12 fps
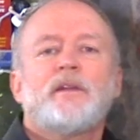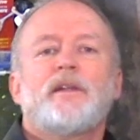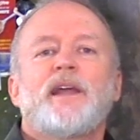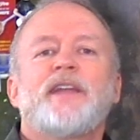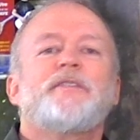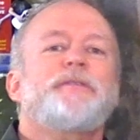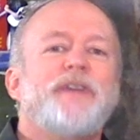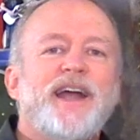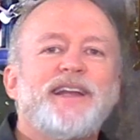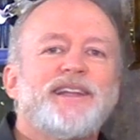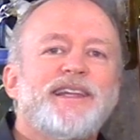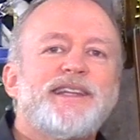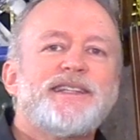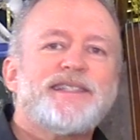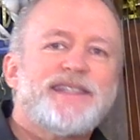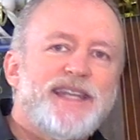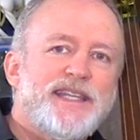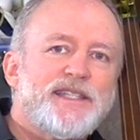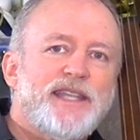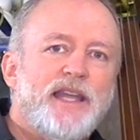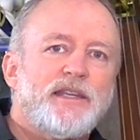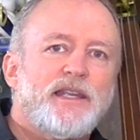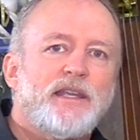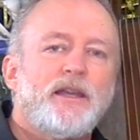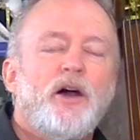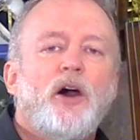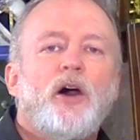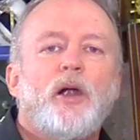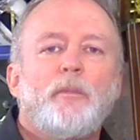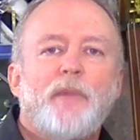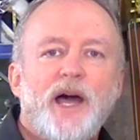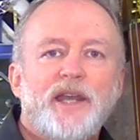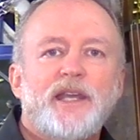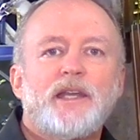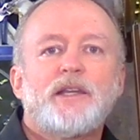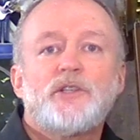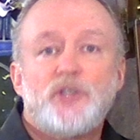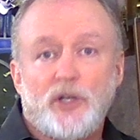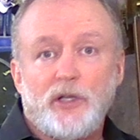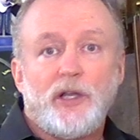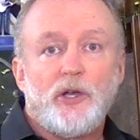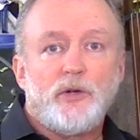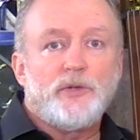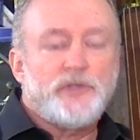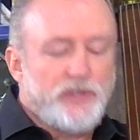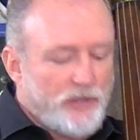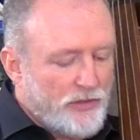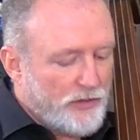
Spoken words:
And finally, descending harmonic to closed.